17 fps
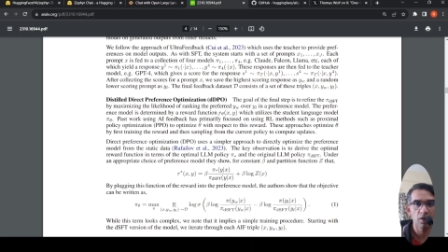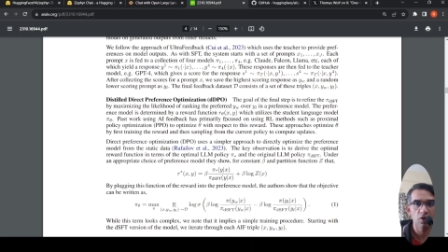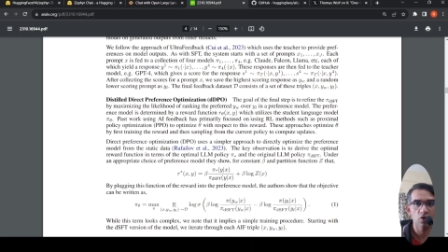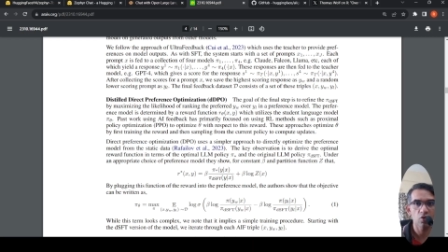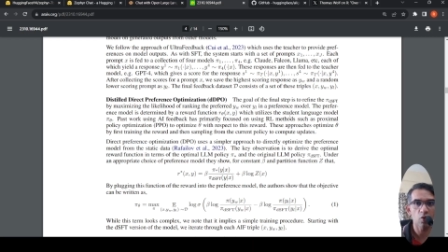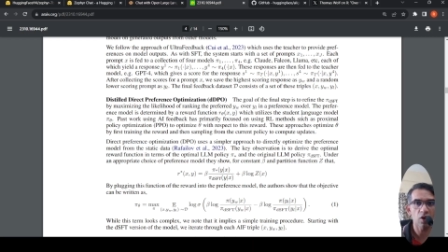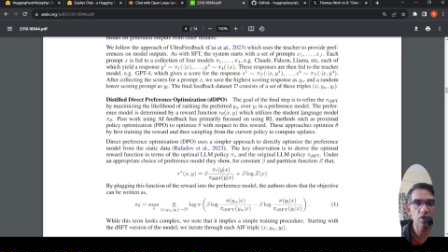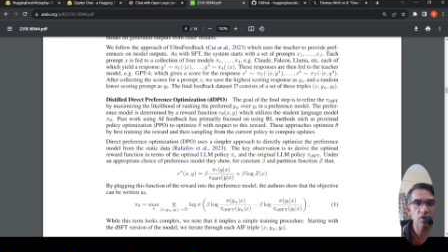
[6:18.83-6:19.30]

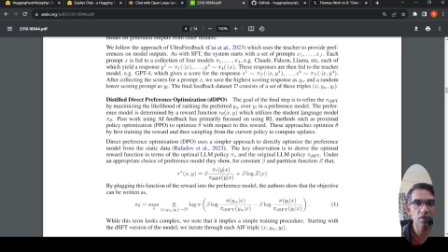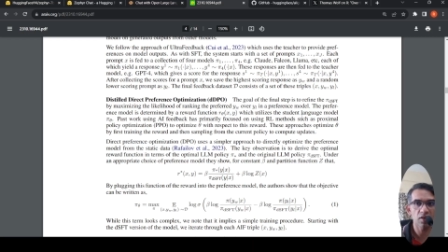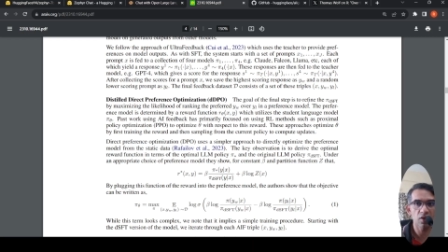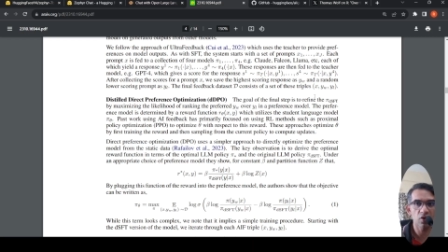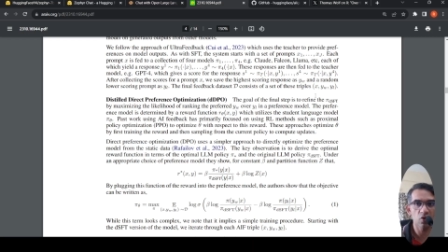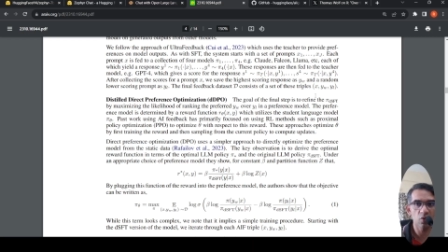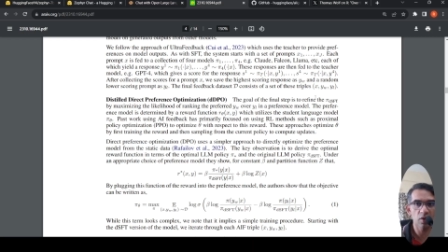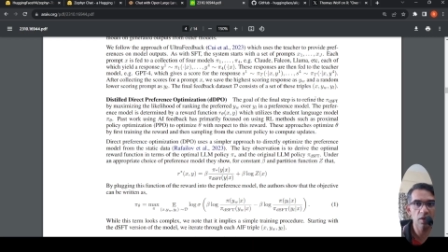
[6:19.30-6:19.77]
So what is
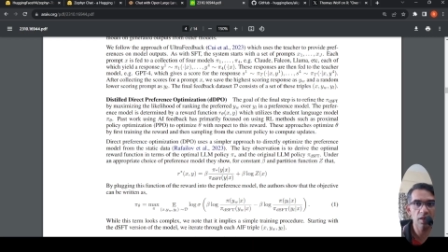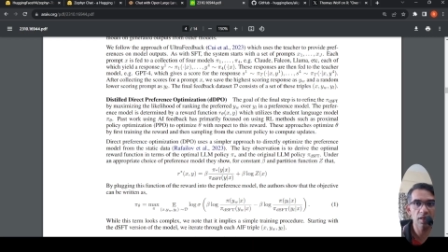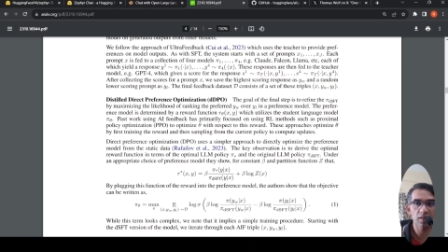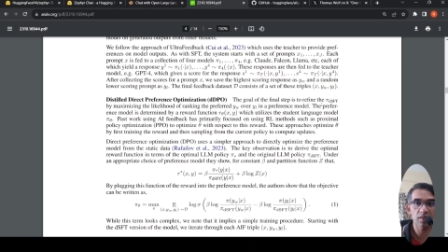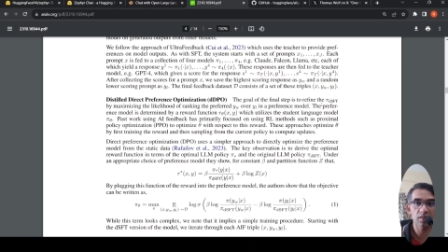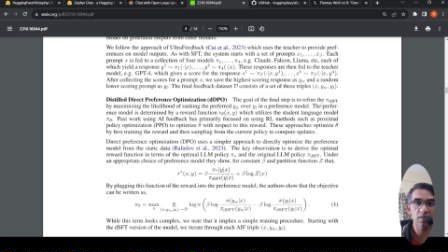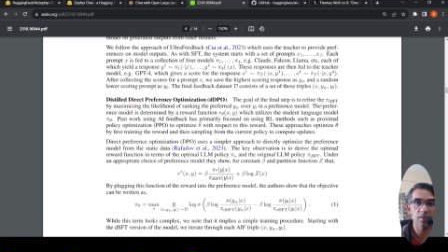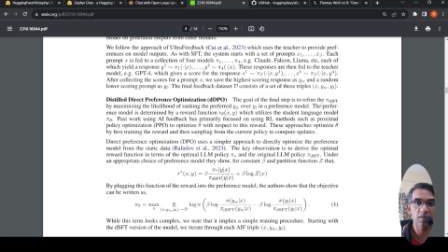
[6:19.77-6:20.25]
done over here
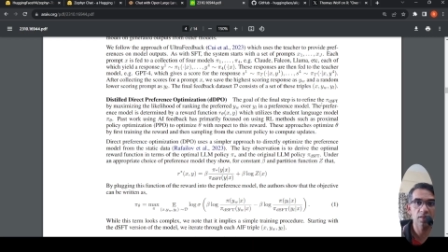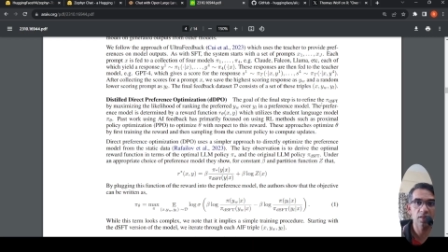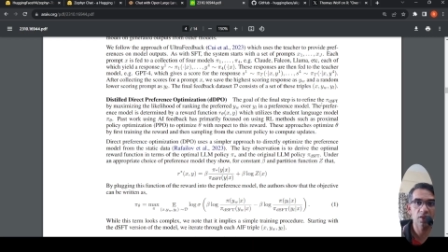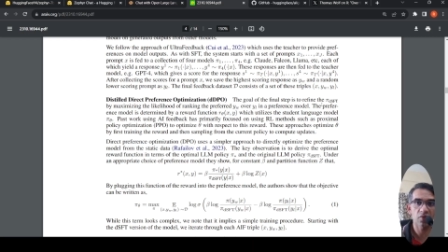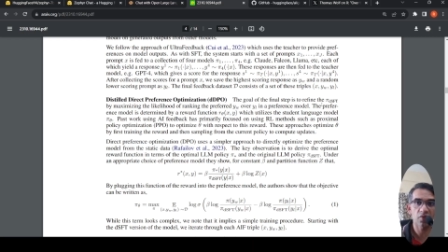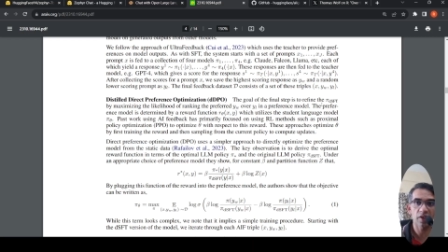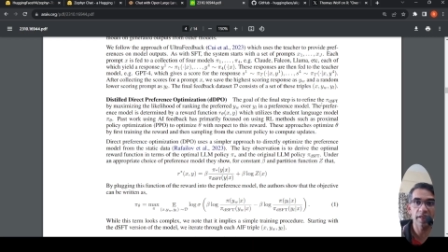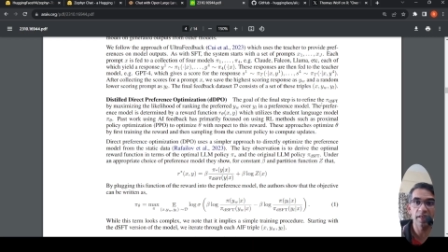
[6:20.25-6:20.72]
is
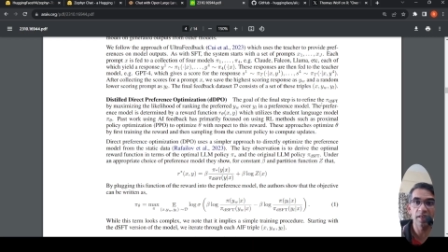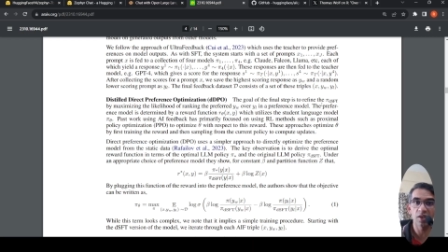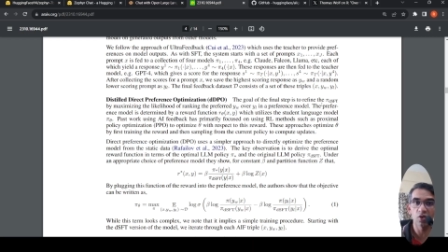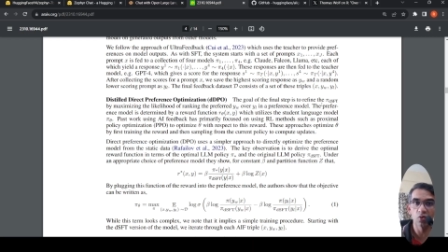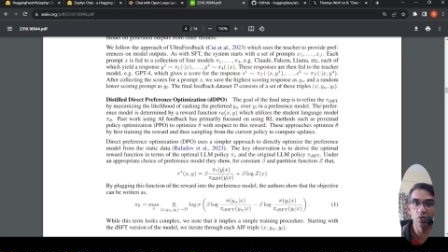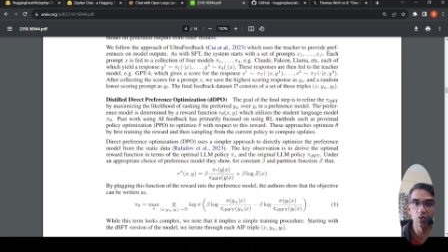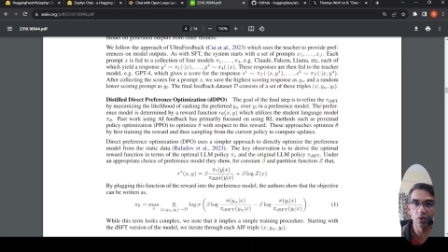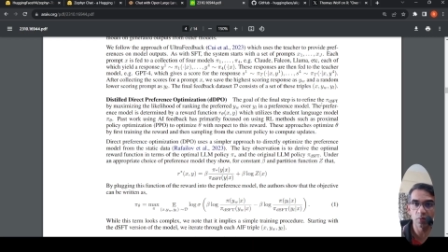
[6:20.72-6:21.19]
the
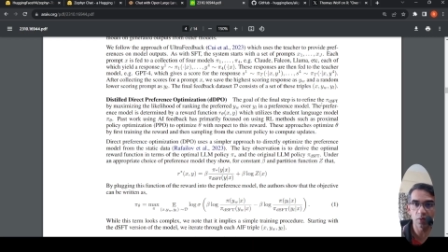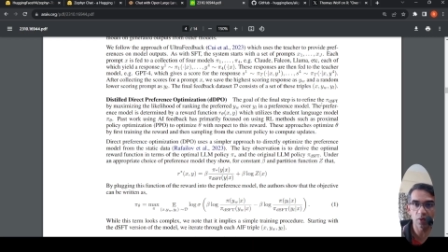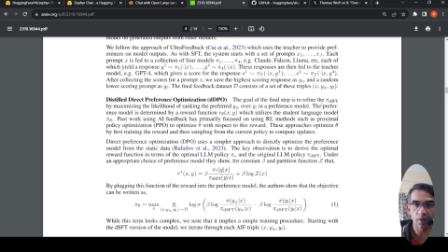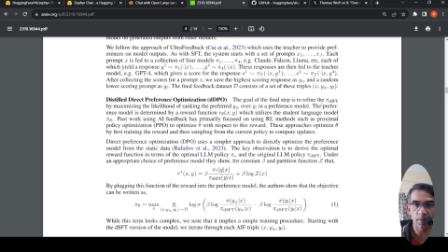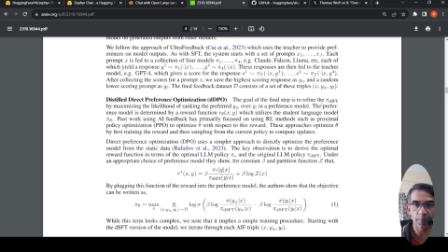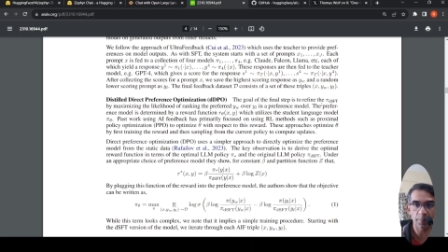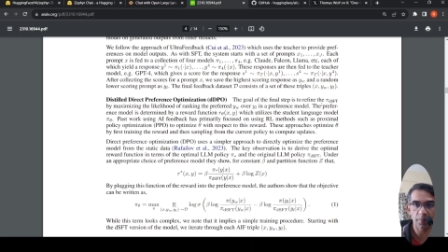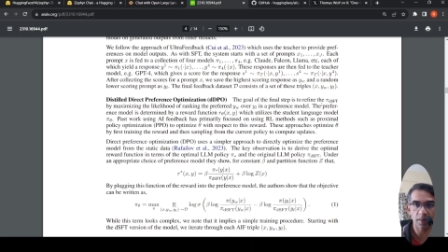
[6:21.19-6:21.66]
fine-tuned,
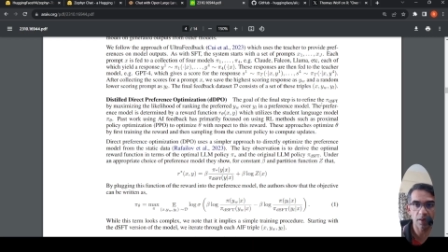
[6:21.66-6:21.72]
uh,